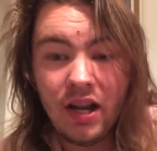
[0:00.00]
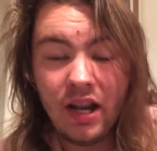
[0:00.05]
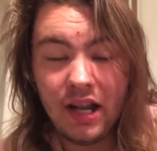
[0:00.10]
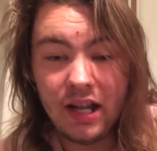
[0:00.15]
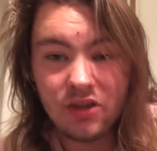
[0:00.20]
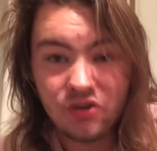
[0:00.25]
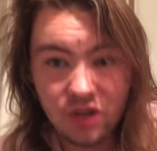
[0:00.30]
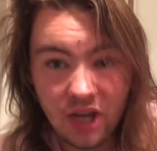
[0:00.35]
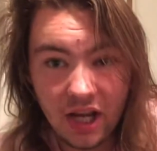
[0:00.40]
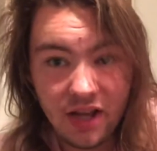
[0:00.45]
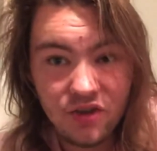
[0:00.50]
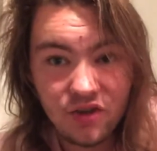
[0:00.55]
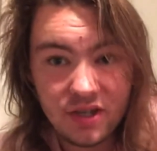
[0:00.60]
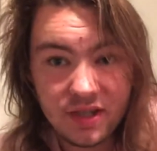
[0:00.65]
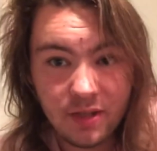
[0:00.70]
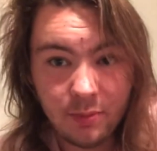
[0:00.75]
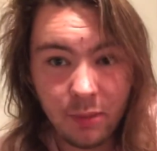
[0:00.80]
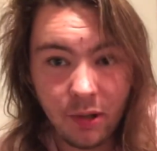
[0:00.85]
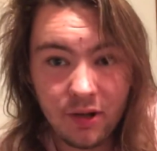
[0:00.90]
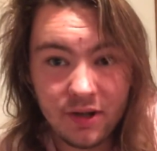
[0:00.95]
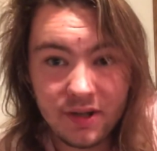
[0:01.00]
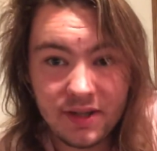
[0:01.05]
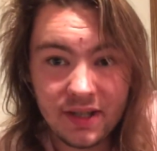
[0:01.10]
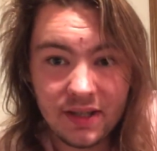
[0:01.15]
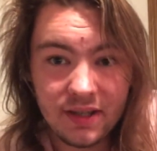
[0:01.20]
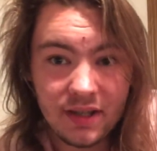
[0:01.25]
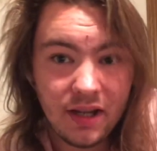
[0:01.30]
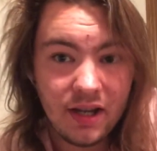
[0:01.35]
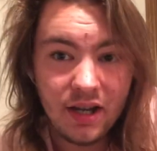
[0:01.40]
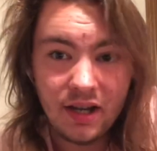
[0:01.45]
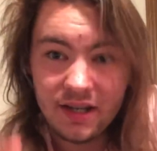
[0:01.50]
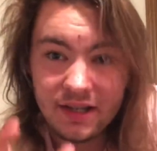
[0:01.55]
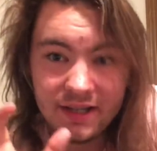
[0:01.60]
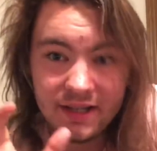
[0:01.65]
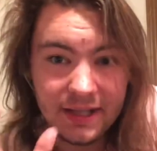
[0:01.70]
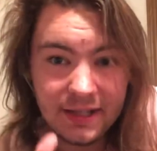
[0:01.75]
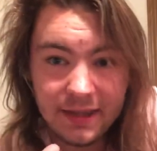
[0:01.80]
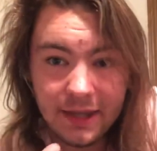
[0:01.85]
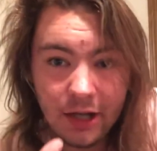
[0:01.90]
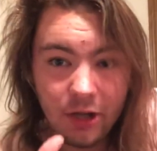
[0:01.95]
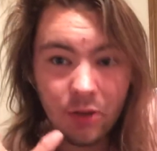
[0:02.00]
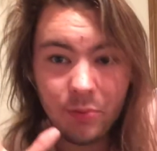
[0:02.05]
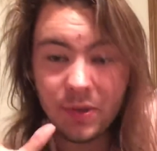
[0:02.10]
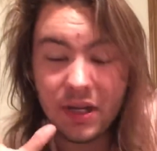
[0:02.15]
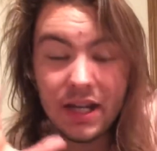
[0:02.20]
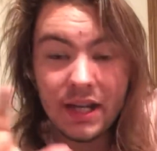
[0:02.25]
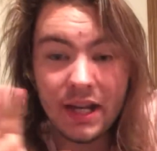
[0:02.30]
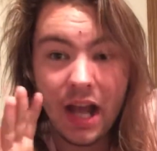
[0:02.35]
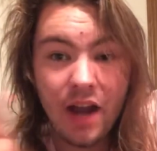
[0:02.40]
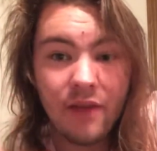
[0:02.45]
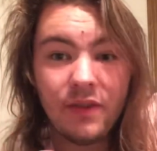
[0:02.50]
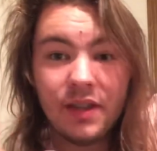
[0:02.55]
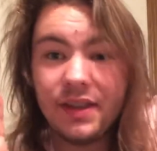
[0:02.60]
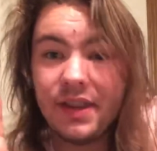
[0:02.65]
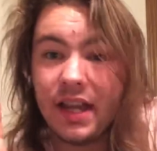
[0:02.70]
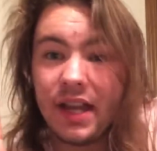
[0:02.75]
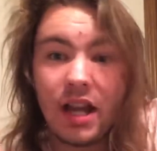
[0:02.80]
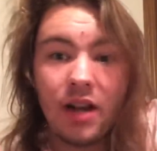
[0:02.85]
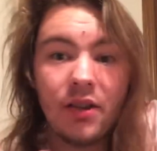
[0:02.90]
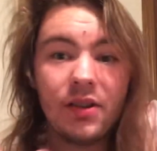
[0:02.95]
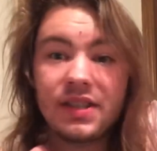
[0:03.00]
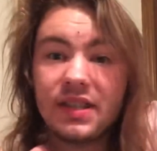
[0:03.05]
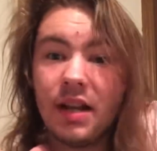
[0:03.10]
and change as a person, see therapy and everything else.